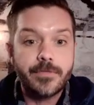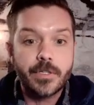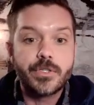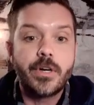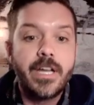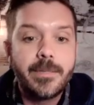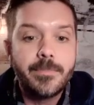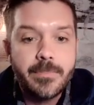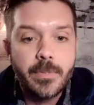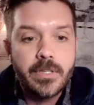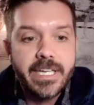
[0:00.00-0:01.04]
for drawing
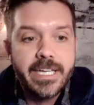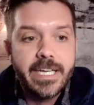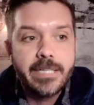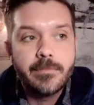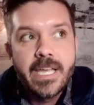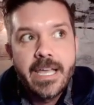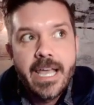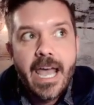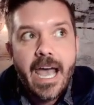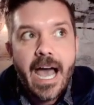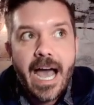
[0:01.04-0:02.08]
people in,
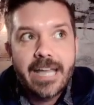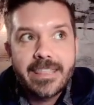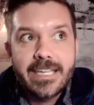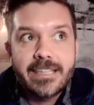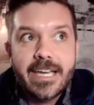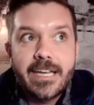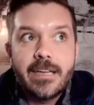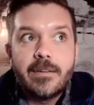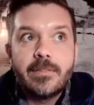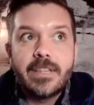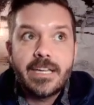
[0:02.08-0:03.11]
I think
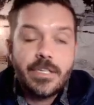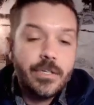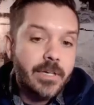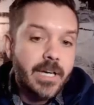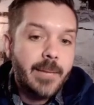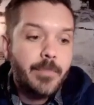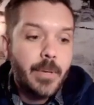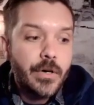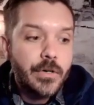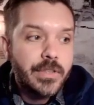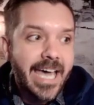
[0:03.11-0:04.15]
that you and I
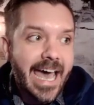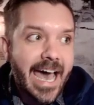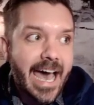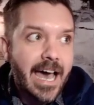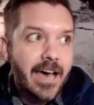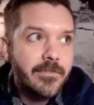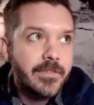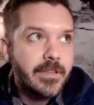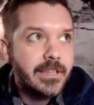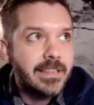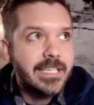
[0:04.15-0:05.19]
both have
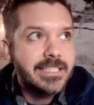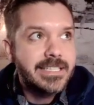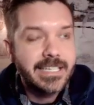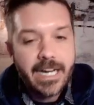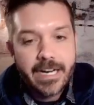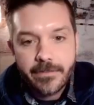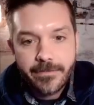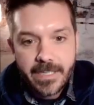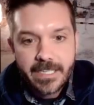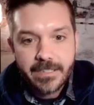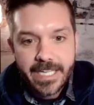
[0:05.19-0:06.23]
this gut
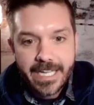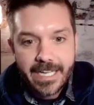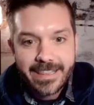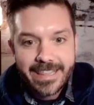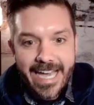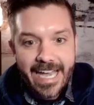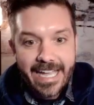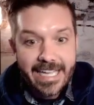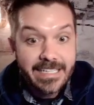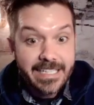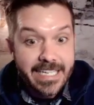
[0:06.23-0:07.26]
feeling that
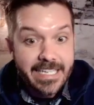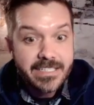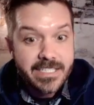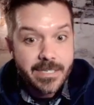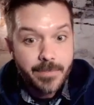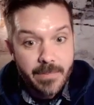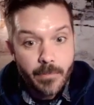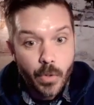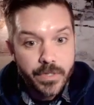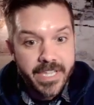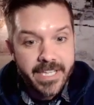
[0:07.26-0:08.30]
it needs to be
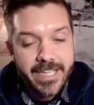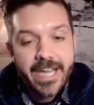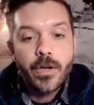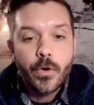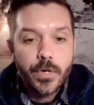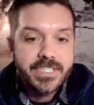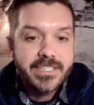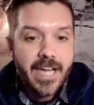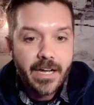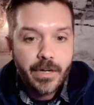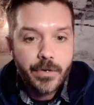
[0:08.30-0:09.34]
more than that, or it's
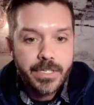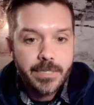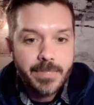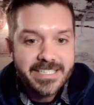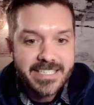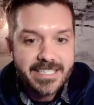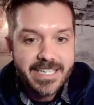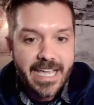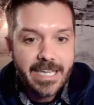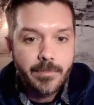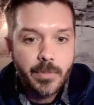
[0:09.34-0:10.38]
not going to be
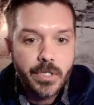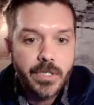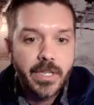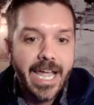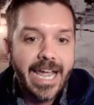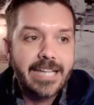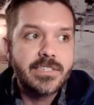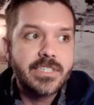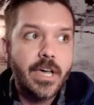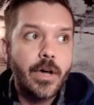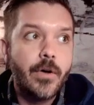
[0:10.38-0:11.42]
sustainable. And
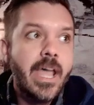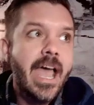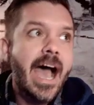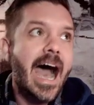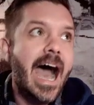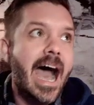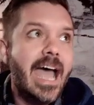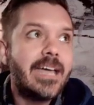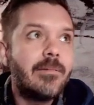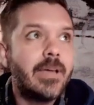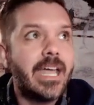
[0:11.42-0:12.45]
so
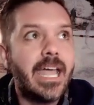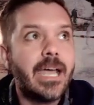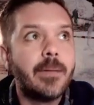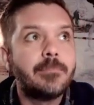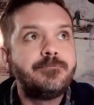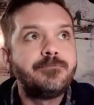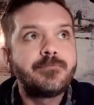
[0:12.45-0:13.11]
I am